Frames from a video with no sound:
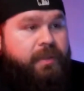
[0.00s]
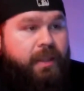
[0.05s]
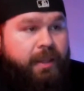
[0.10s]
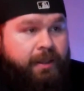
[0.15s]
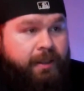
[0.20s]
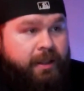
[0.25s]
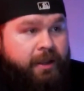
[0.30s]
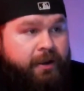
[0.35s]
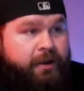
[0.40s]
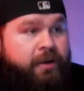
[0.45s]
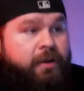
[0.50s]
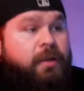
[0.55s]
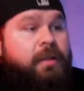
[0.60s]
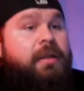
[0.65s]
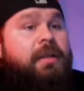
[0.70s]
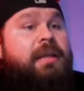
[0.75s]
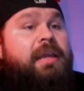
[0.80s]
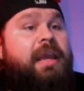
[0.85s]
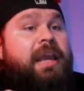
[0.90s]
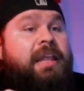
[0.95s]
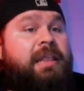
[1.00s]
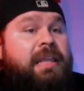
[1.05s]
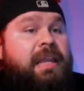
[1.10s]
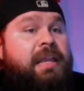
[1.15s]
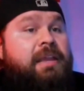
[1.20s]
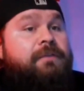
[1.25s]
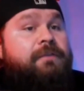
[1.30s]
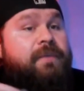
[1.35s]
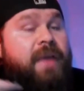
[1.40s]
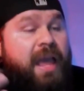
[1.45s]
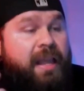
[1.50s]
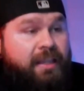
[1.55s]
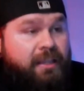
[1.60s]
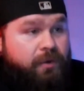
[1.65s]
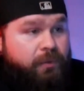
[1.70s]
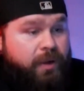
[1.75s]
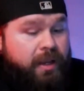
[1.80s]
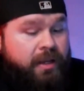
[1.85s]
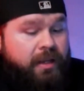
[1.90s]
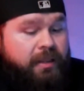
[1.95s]
in there, and they
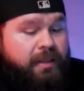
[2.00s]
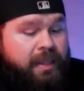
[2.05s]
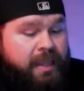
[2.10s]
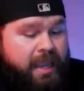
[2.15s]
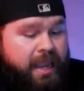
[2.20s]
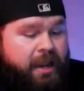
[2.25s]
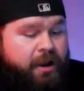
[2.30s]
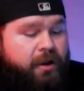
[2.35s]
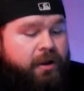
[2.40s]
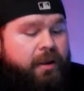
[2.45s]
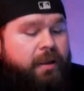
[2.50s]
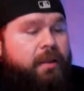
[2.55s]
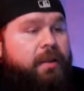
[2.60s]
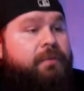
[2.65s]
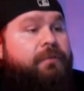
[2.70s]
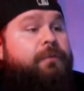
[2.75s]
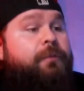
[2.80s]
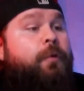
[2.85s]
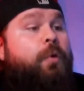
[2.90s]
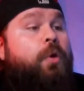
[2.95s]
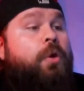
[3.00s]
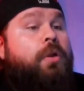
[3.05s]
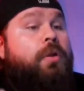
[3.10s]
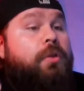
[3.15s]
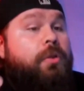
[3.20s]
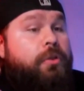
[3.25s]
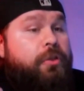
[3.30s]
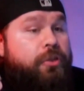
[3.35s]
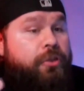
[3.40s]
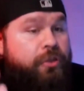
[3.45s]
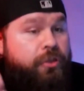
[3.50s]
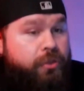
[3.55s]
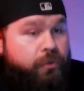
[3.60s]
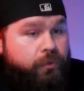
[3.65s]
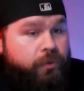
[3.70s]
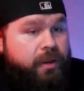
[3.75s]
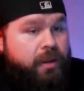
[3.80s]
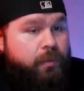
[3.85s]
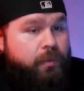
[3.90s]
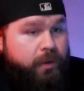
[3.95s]
evacuated the area for
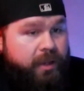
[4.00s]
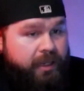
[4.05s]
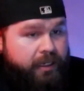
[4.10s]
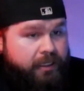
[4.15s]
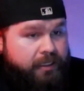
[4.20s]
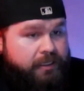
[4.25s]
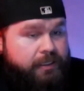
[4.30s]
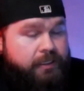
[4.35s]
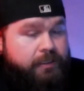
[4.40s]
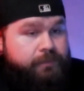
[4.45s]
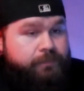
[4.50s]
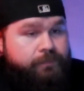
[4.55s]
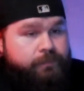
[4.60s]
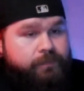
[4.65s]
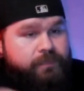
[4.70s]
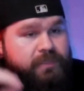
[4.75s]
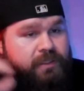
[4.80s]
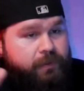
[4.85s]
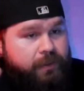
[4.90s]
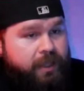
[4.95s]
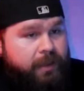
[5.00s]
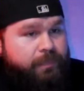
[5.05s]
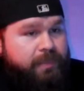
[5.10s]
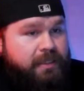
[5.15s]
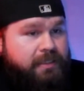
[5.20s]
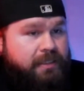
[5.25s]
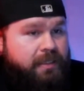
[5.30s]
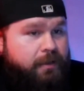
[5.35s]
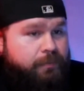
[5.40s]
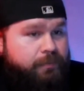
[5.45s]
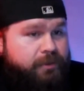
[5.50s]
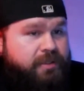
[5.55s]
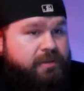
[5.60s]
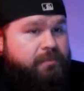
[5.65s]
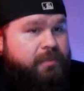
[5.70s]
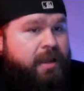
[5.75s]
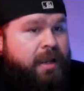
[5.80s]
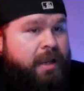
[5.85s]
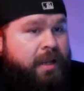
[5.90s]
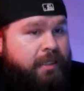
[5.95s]
3 weeks. So keep these numbers
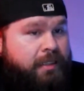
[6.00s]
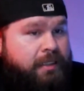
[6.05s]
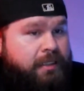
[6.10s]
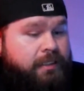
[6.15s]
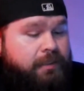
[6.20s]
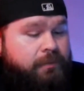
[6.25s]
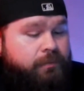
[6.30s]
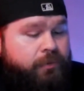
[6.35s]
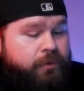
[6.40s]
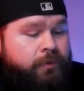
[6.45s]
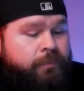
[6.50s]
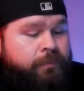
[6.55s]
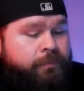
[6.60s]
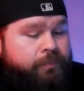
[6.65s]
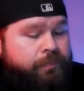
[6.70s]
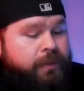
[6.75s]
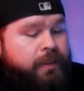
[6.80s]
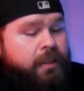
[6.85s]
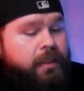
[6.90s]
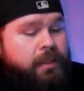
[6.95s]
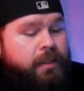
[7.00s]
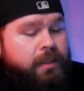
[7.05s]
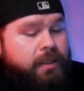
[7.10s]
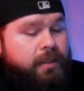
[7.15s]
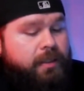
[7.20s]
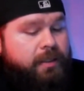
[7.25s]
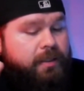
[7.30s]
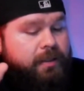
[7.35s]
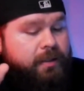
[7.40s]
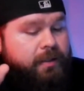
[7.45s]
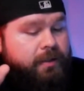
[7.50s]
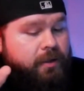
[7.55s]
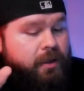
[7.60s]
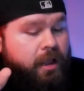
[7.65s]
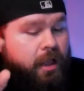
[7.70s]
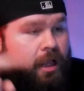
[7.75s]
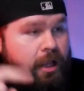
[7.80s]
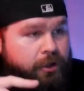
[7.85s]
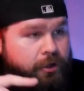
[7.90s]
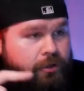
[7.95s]
in mind. This is important.
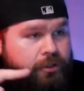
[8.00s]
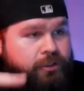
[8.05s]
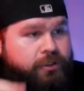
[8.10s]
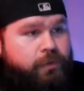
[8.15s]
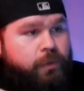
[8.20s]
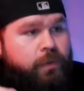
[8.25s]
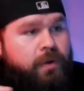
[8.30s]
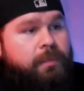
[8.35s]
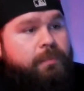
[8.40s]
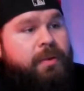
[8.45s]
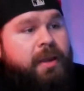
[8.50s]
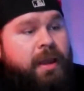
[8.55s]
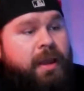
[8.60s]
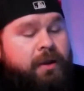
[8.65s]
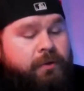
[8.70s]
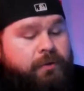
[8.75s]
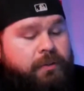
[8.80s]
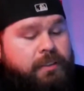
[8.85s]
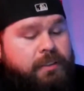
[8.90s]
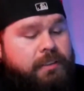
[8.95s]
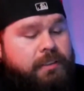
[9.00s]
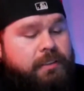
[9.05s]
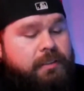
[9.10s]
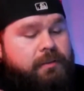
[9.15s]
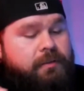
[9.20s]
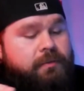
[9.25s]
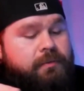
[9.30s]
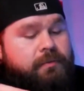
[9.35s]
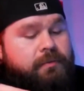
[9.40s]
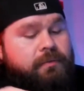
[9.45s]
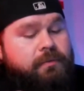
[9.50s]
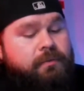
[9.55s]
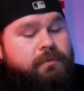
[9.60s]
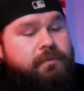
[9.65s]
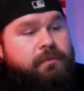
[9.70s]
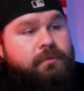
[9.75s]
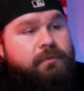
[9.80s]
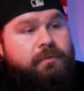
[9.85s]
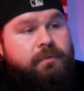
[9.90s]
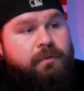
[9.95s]
120 pounds
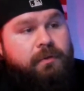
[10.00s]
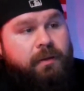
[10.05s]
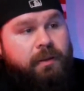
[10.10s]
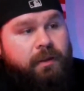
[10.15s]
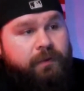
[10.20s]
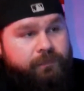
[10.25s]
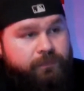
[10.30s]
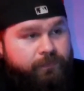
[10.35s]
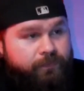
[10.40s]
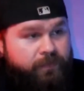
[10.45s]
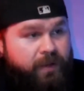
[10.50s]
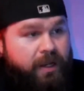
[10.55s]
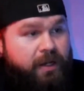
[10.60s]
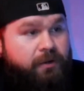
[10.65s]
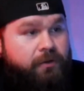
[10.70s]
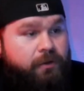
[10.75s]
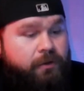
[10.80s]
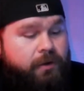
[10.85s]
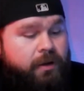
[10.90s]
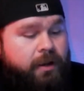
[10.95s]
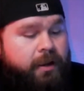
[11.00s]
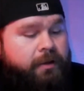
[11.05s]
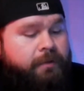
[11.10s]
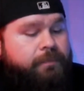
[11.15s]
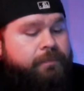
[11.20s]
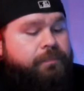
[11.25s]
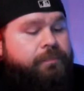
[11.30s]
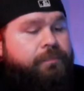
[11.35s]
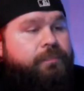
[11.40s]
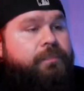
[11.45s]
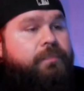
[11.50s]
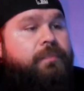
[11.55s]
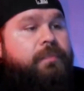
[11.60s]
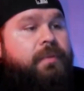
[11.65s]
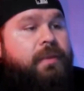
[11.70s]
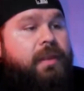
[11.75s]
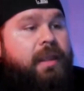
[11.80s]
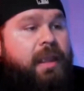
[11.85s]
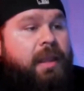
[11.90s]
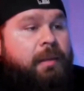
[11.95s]
of vinyl chloride,
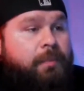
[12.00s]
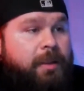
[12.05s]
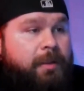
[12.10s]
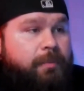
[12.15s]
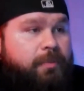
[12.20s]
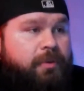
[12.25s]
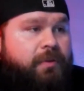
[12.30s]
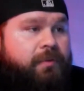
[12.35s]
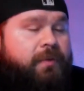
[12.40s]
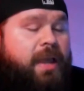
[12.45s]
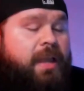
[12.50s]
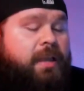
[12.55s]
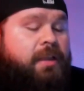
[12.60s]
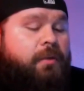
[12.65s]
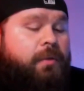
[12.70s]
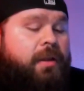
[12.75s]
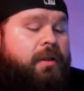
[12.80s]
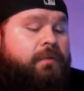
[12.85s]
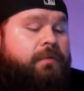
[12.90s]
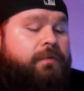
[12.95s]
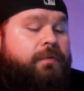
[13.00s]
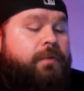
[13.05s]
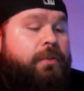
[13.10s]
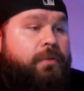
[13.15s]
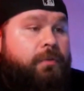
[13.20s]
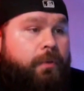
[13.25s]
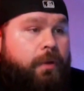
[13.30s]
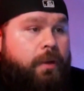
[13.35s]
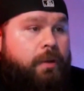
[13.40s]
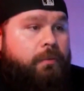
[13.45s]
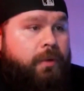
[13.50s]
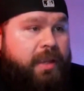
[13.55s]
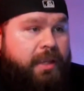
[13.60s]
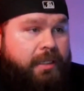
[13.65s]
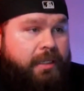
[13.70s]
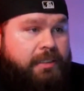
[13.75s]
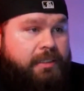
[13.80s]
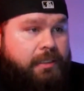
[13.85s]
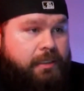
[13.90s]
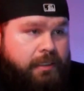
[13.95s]
and people evacuated for 3
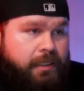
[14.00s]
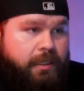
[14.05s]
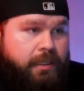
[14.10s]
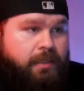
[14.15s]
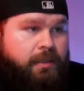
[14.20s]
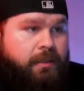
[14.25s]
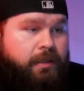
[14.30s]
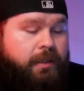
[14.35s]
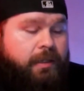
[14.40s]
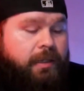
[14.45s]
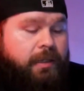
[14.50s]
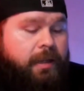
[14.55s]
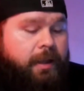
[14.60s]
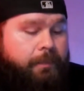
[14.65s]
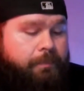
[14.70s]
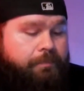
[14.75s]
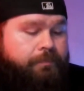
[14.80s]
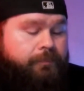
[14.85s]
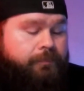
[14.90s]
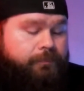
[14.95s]
weeks as they cleaned it up.